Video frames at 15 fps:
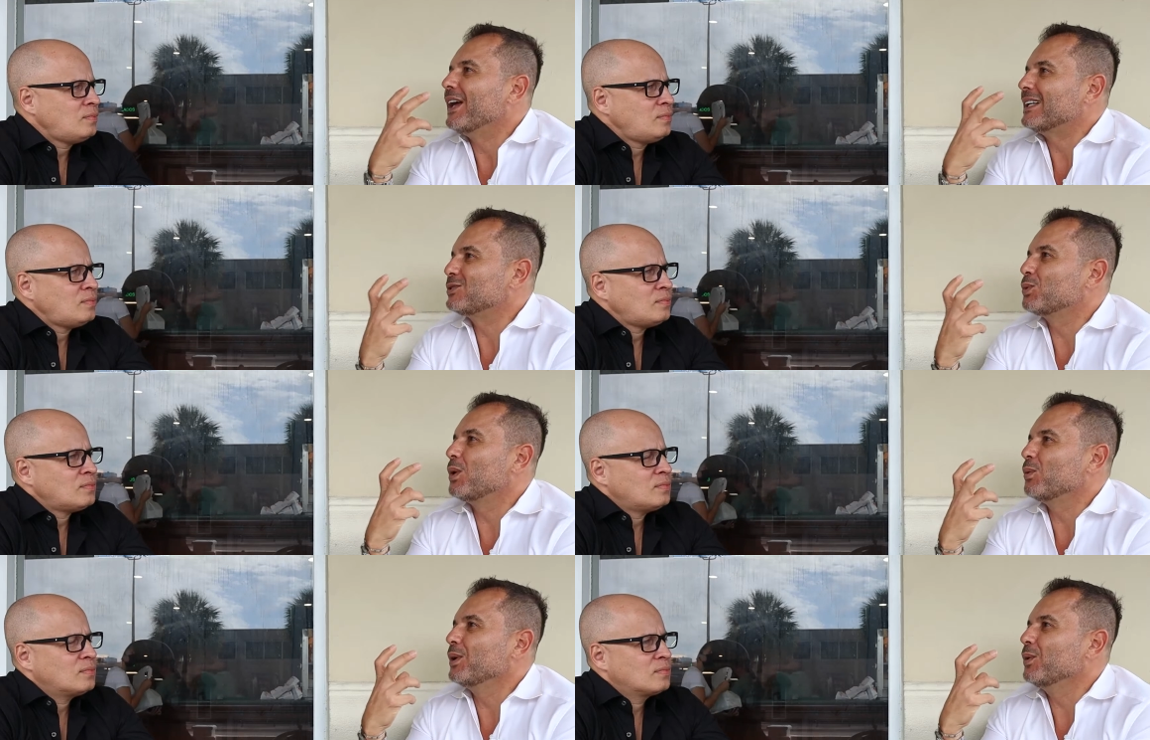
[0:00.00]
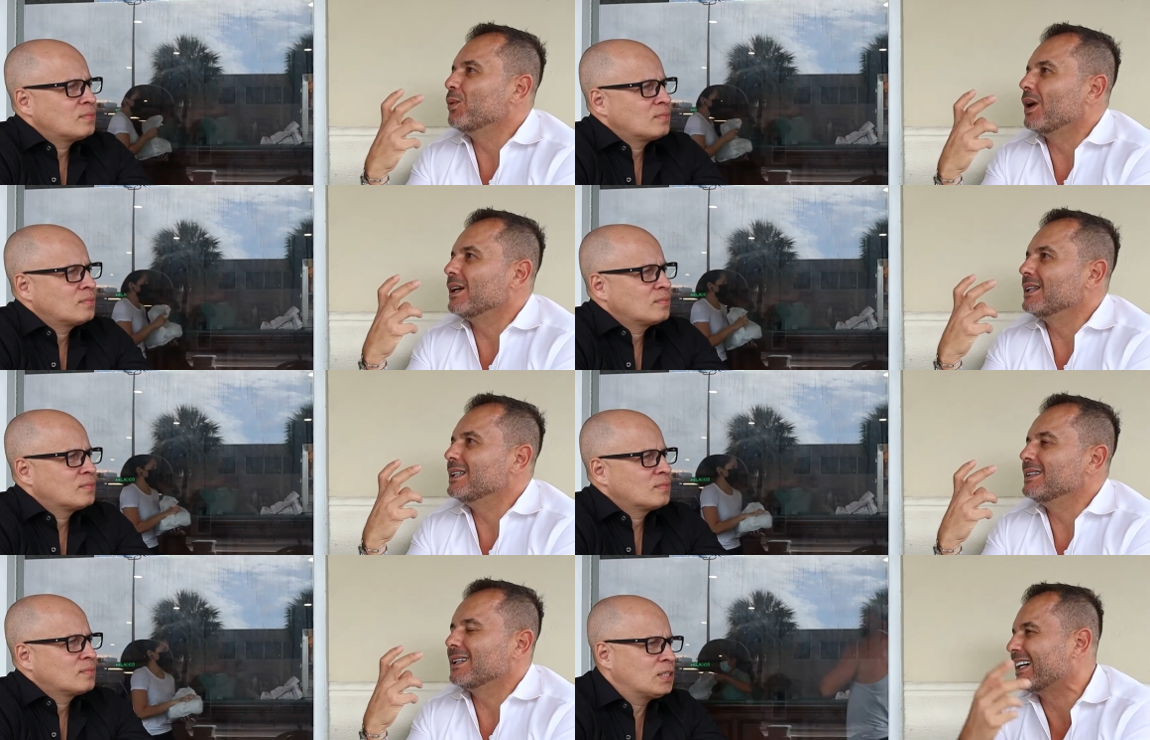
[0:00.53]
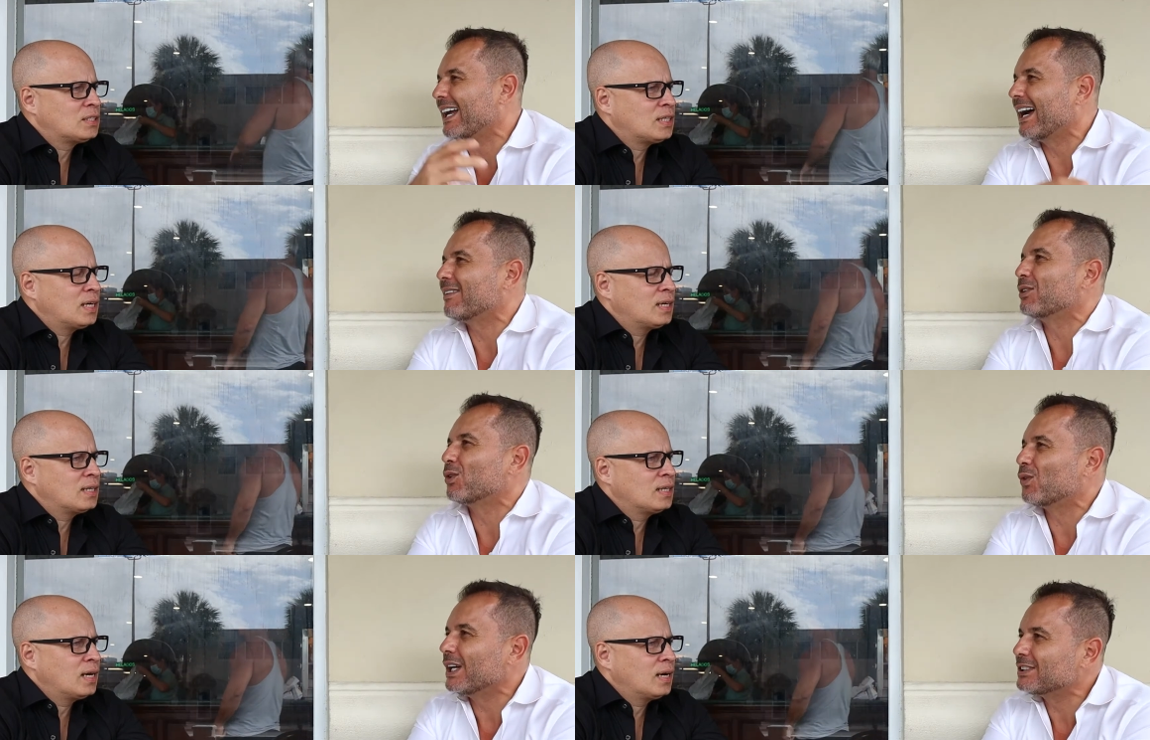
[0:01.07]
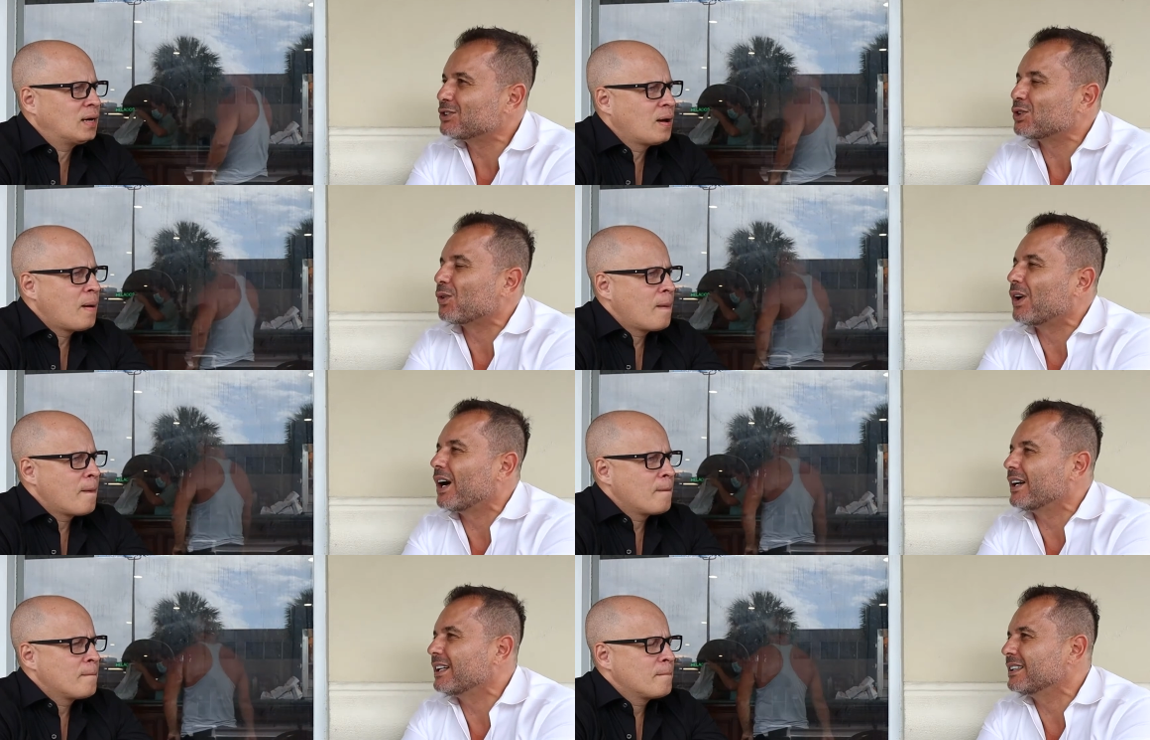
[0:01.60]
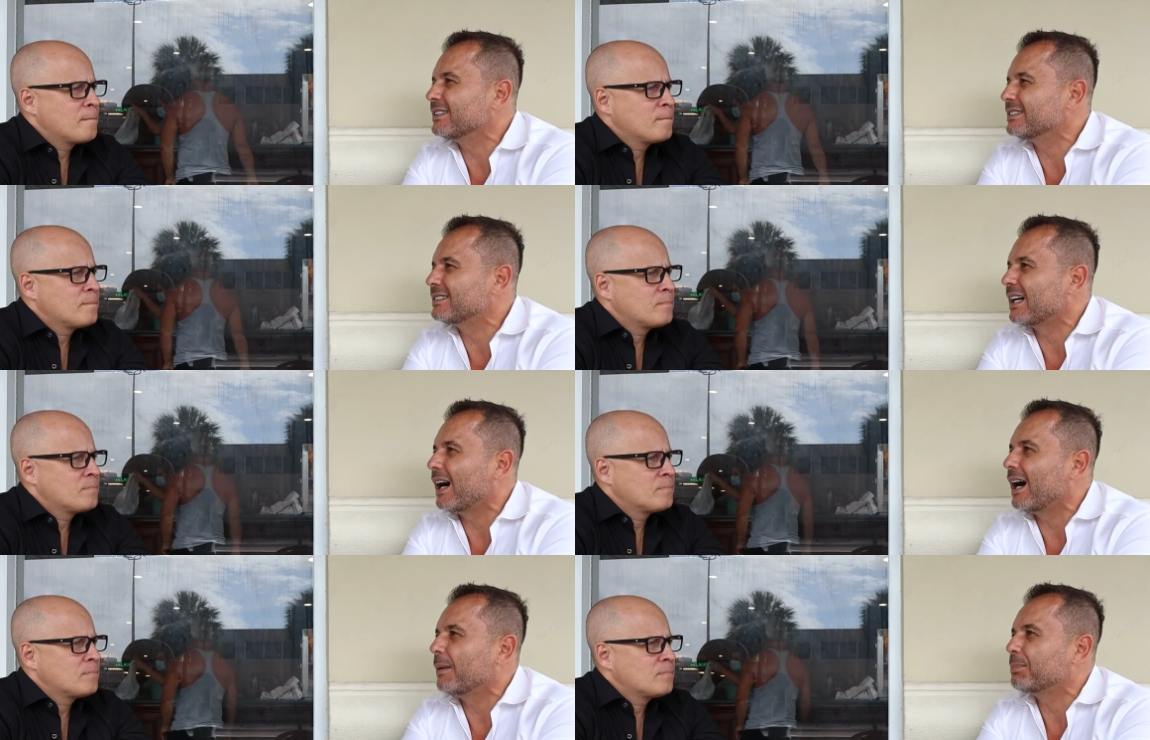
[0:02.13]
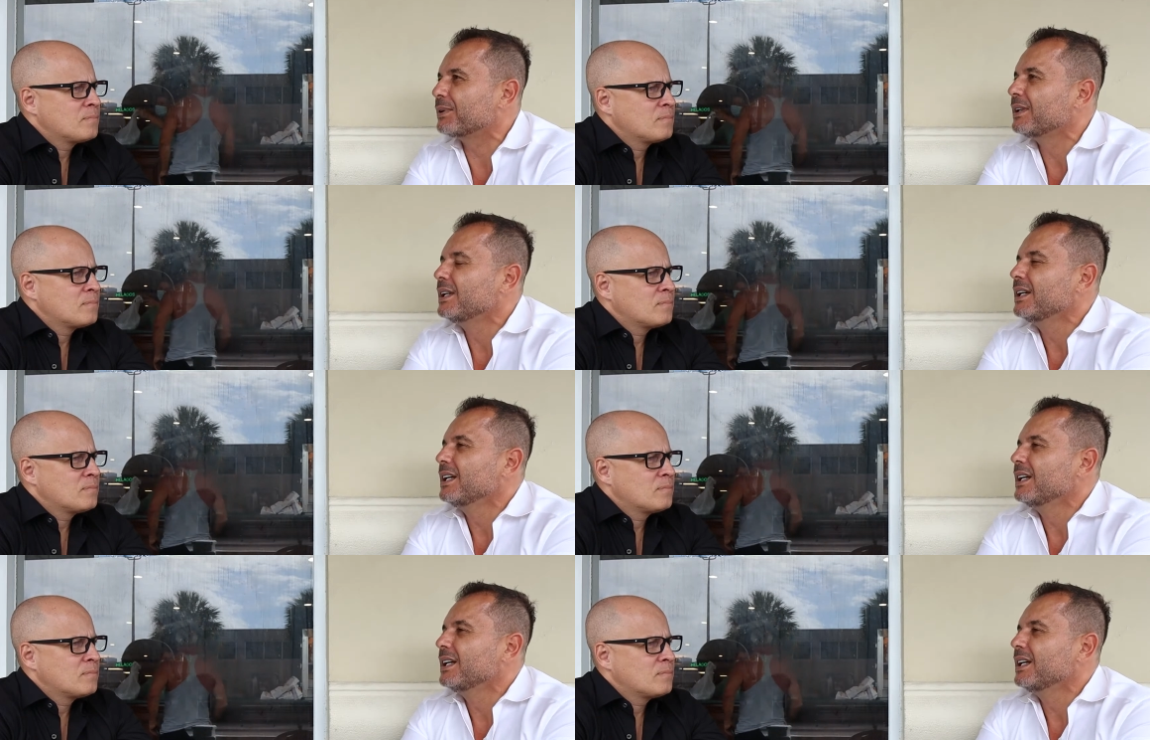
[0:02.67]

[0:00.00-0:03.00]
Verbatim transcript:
Speaker 1: that's what we want. It's going to have a it, restaurant yeah. on the top.